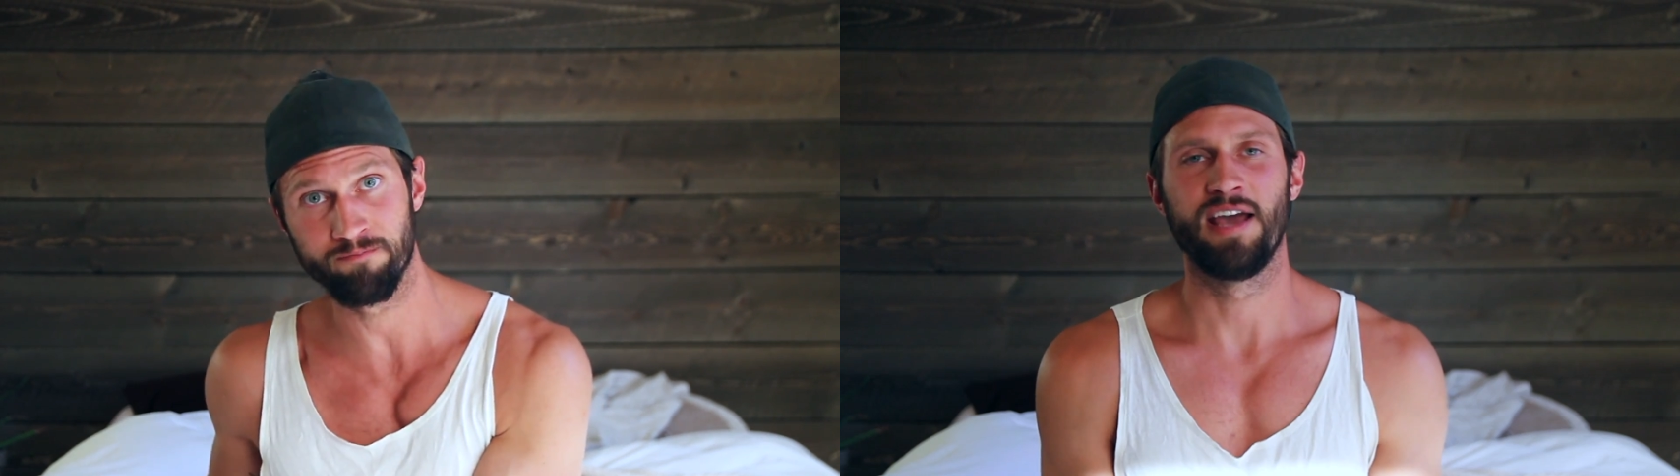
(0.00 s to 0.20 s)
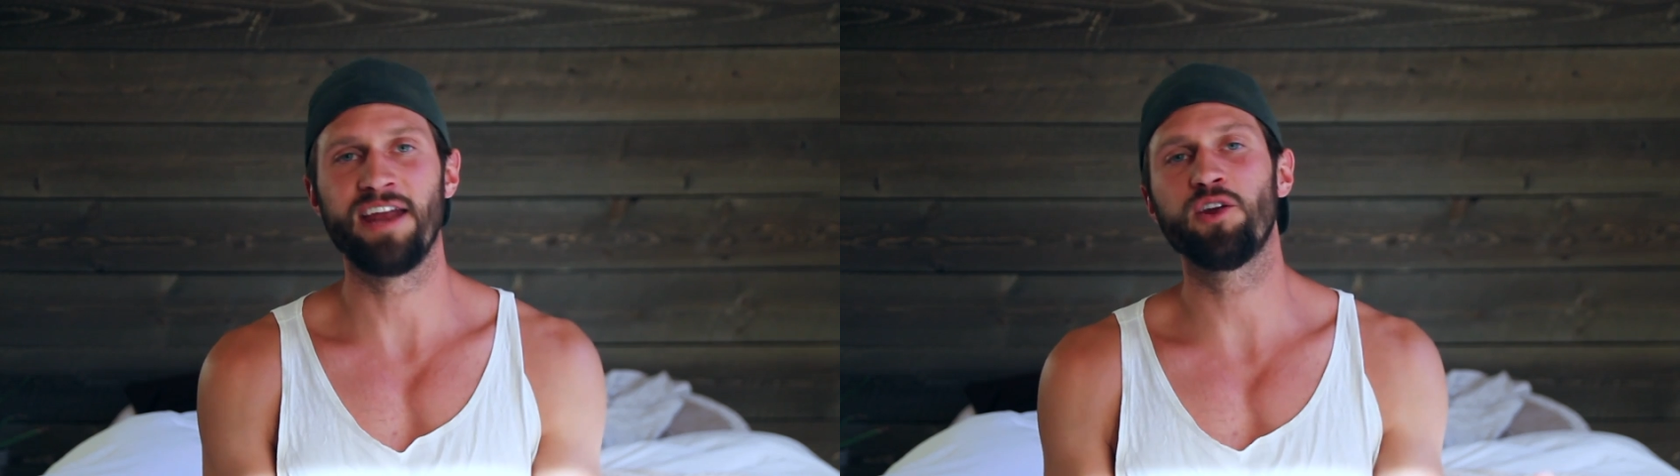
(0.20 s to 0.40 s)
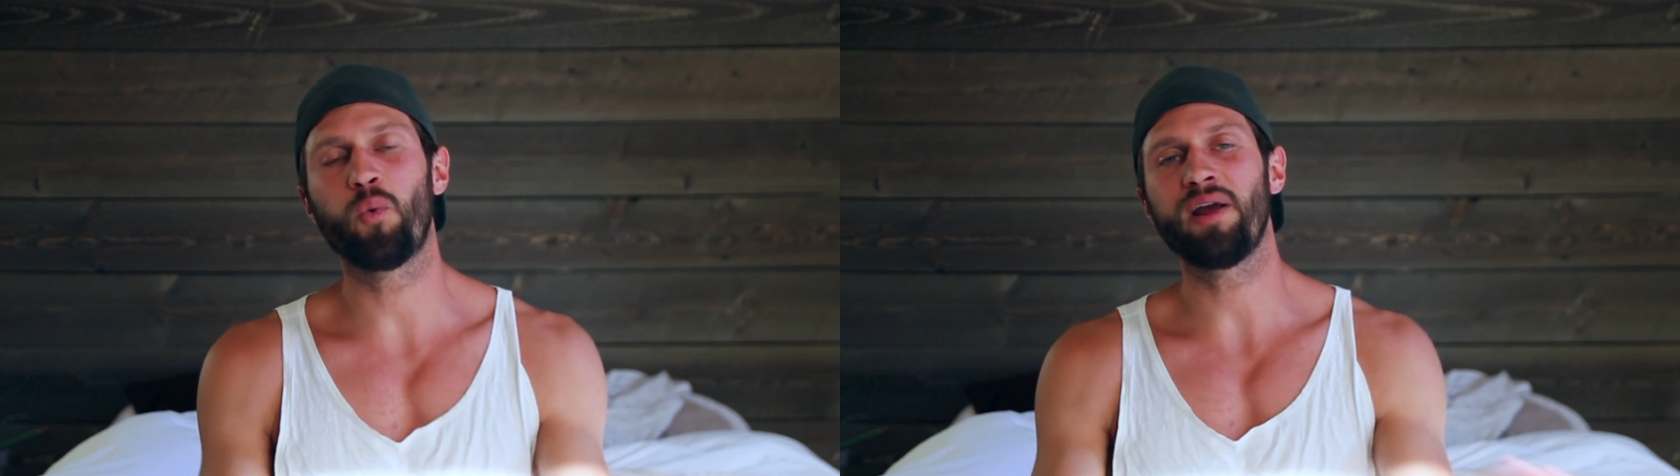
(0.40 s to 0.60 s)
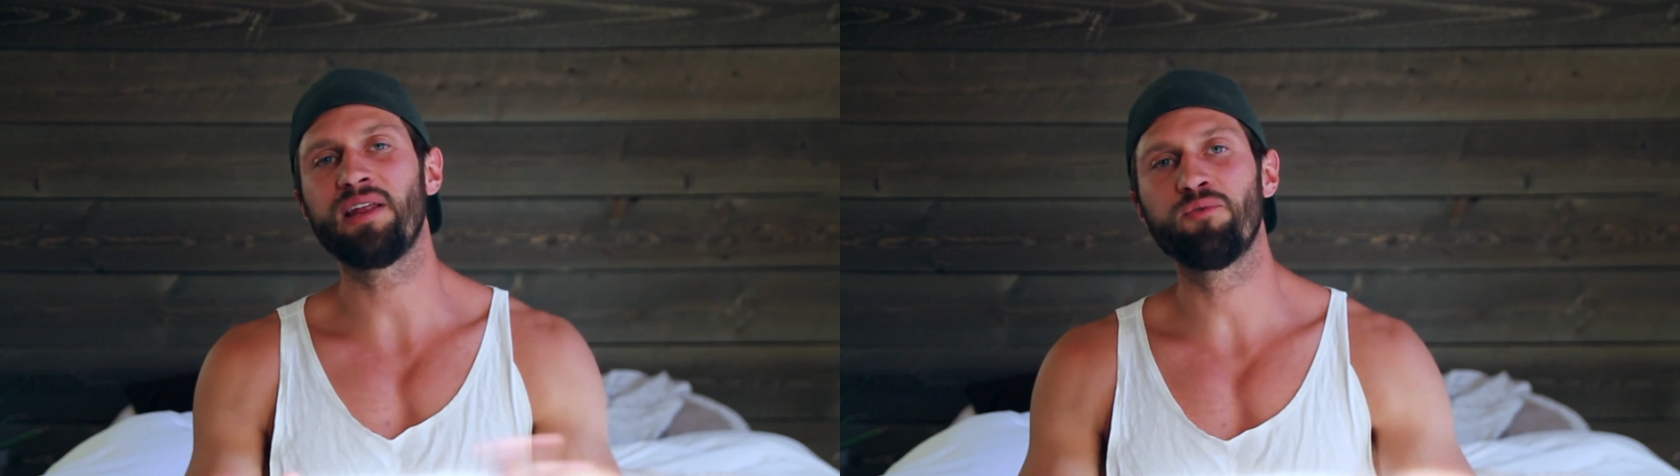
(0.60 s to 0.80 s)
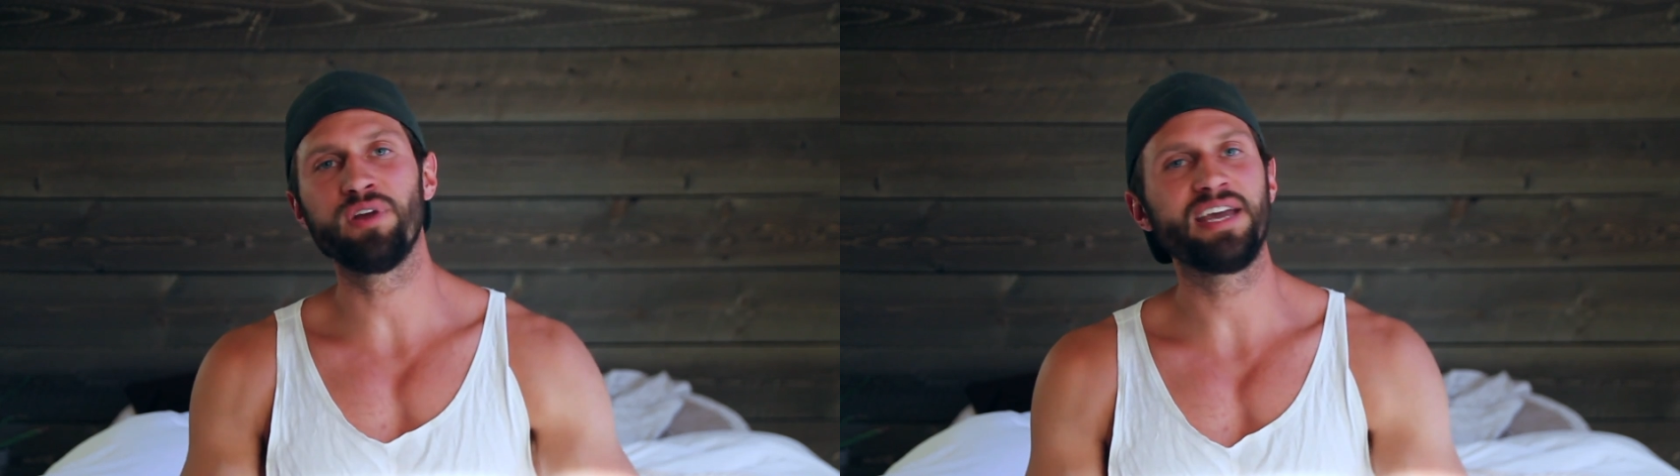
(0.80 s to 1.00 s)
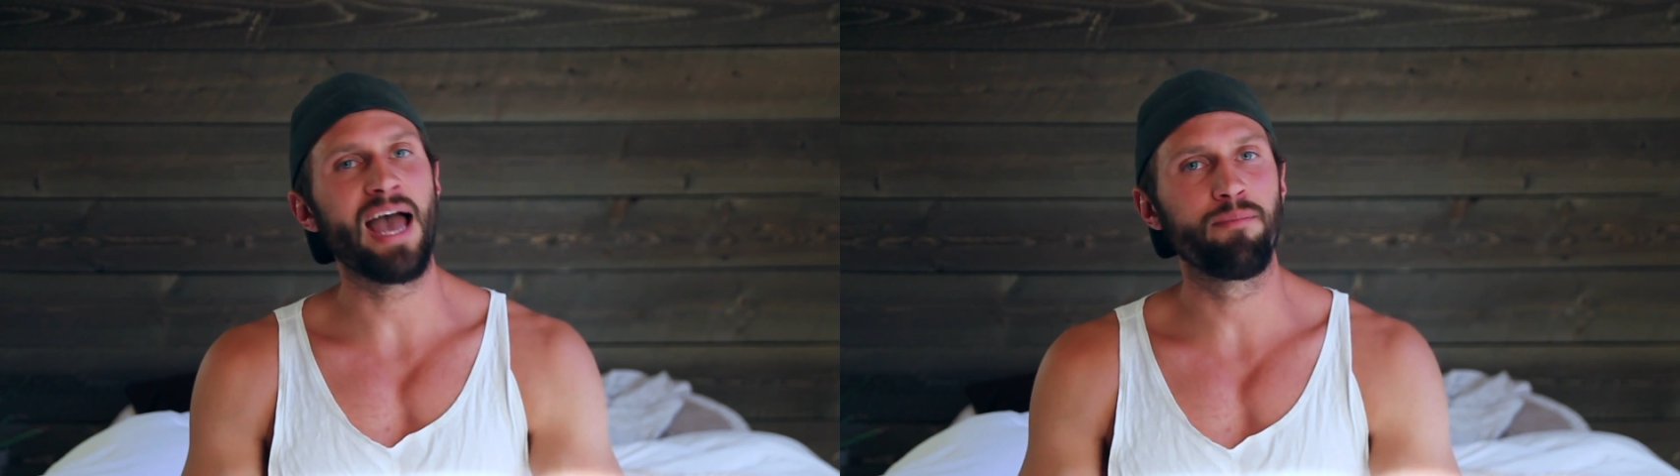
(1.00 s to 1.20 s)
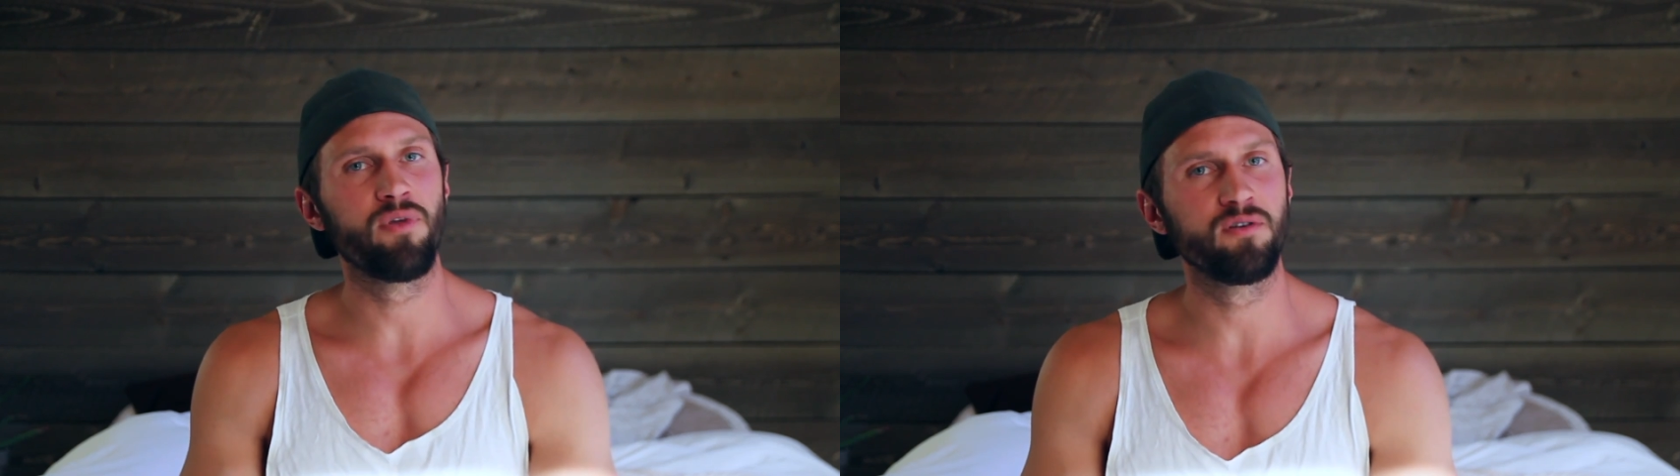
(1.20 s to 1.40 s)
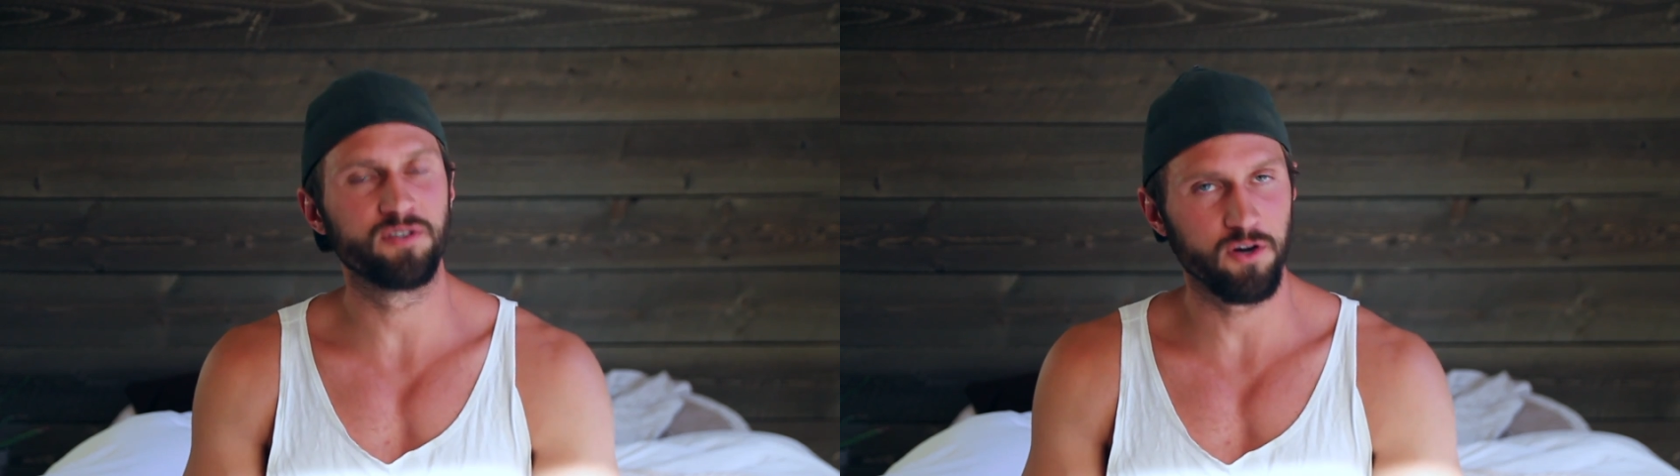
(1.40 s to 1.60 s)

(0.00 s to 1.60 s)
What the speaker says: And to quickly recap those